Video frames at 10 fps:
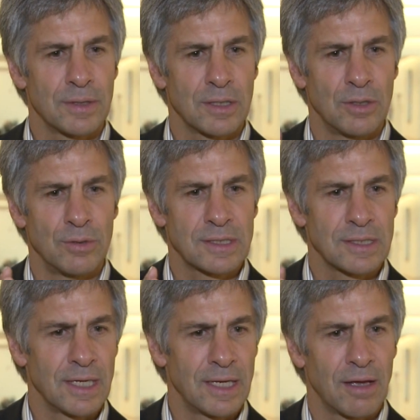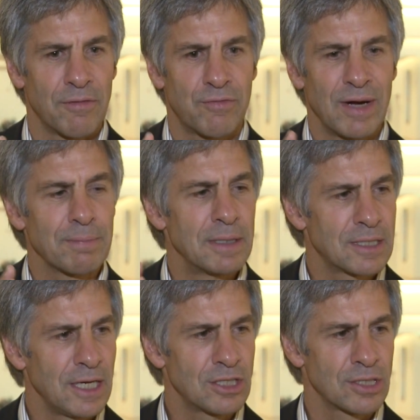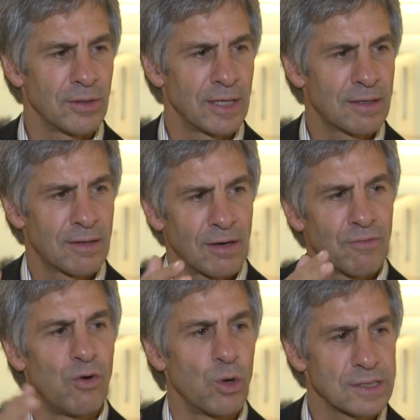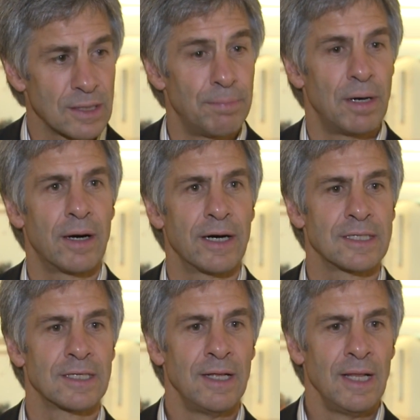goes in a fragmentation, that it falls apart.